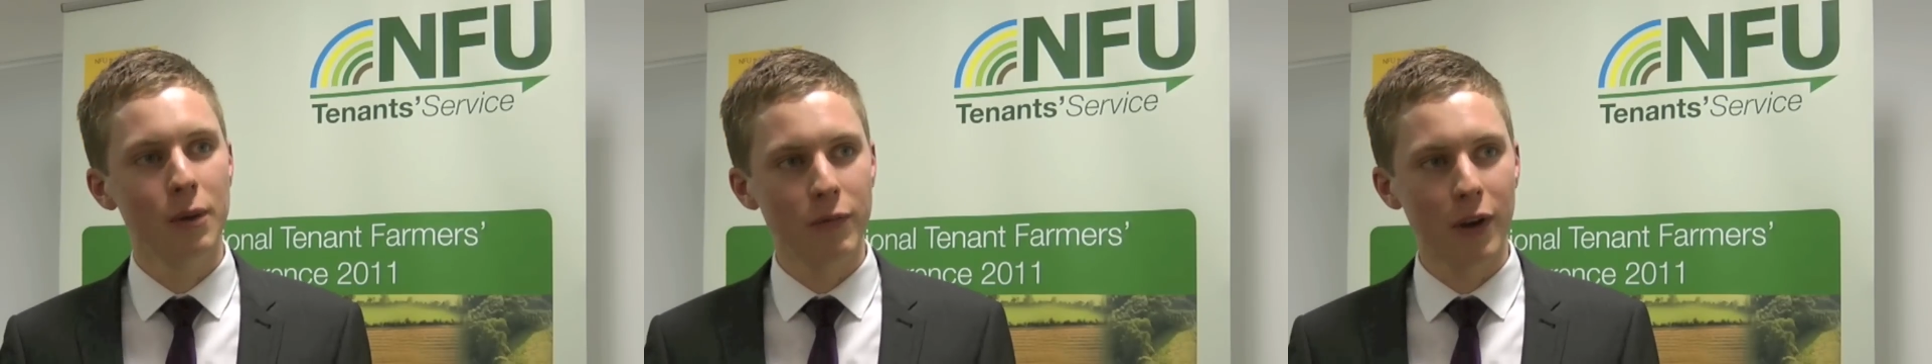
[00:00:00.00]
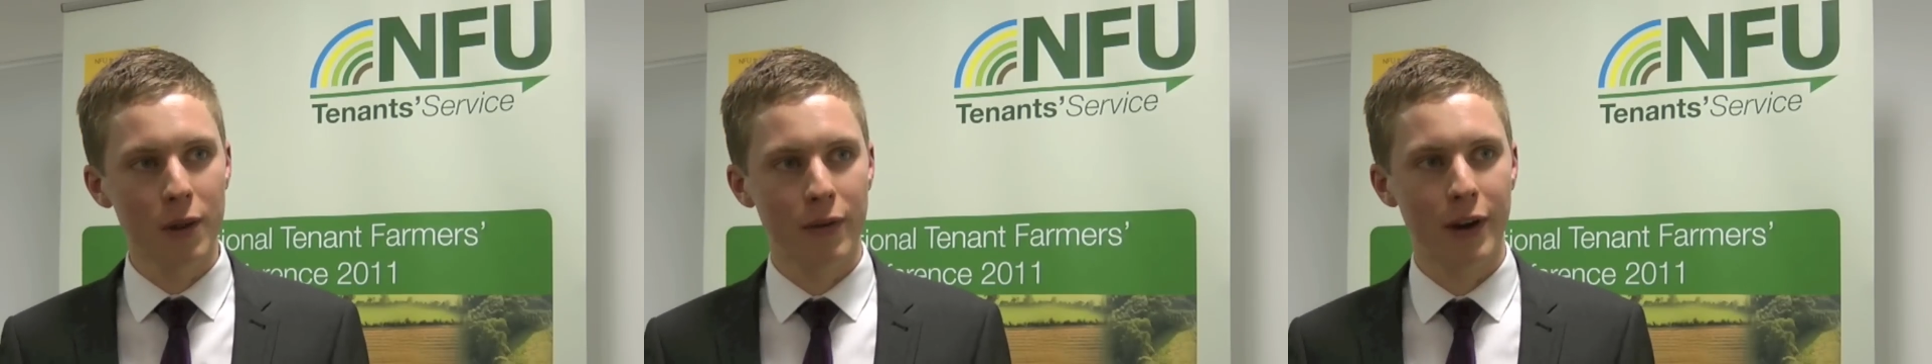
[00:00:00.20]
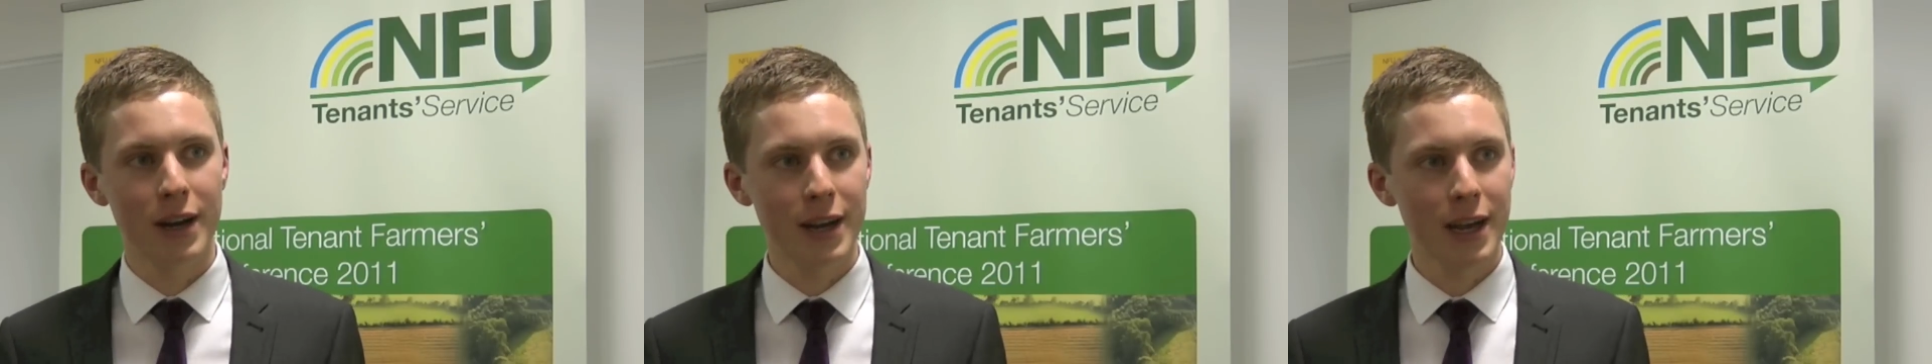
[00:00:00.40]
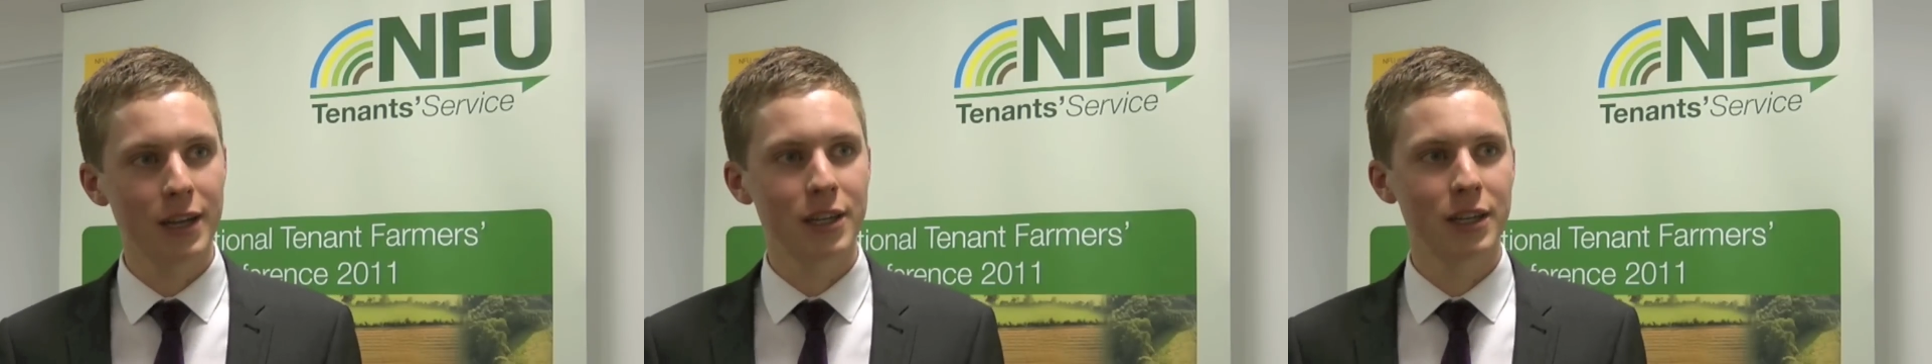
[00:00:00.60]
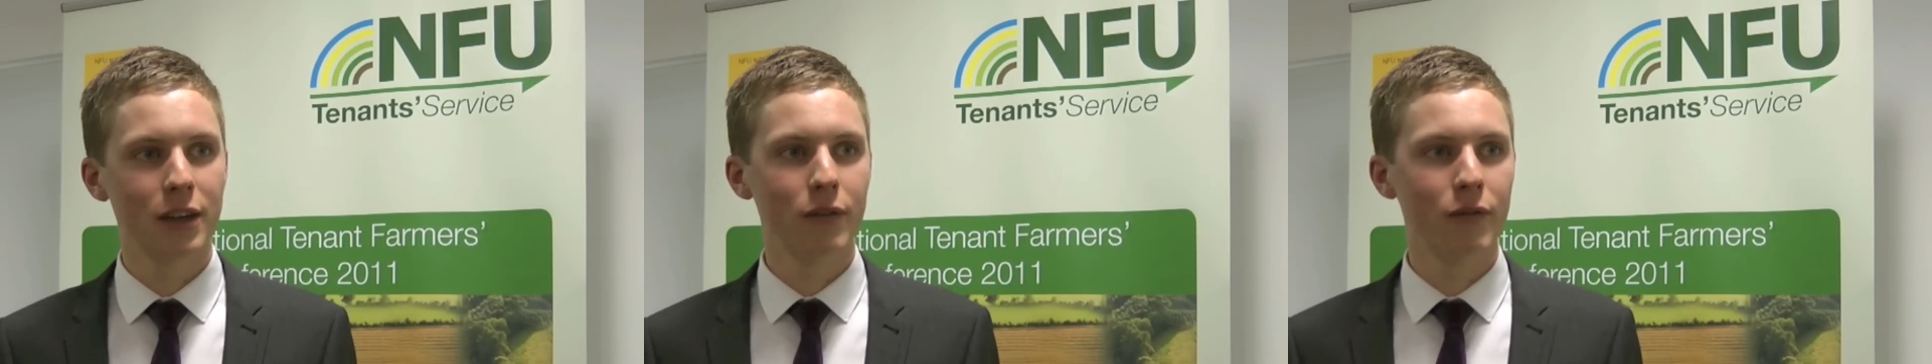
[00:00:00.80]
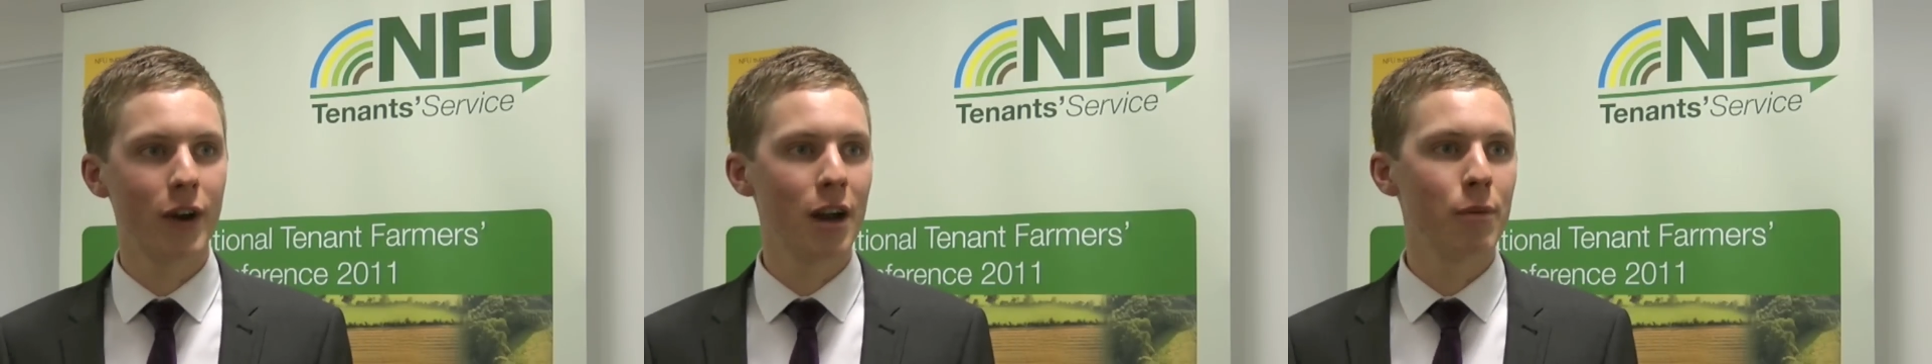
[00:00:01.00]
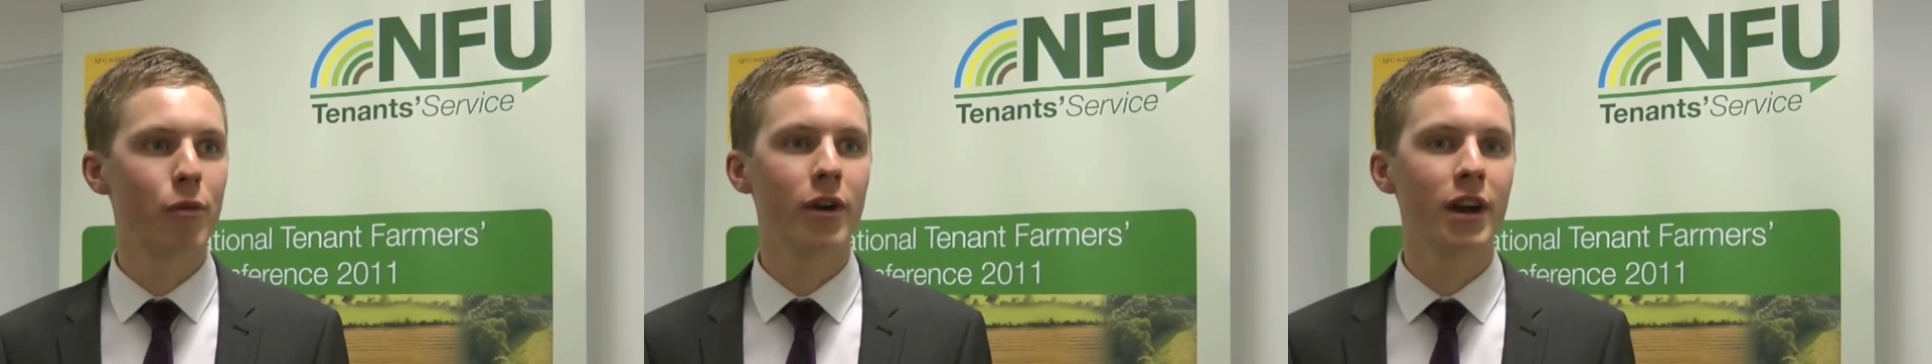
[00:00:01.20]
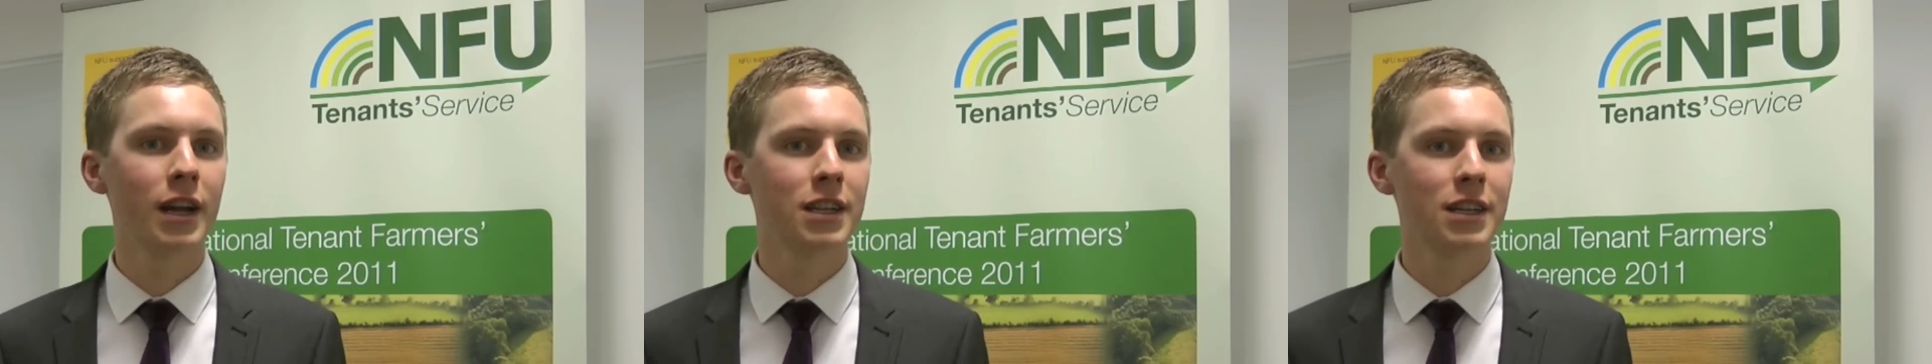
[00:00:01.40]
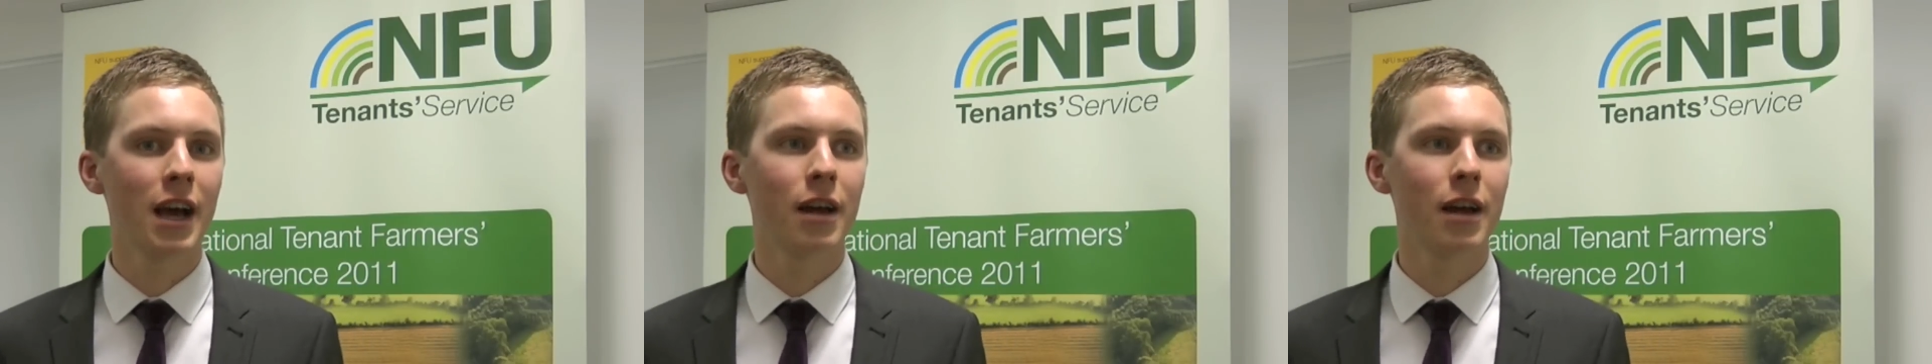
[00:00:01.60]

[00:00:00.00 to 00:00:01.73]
By their very nature, rare breeds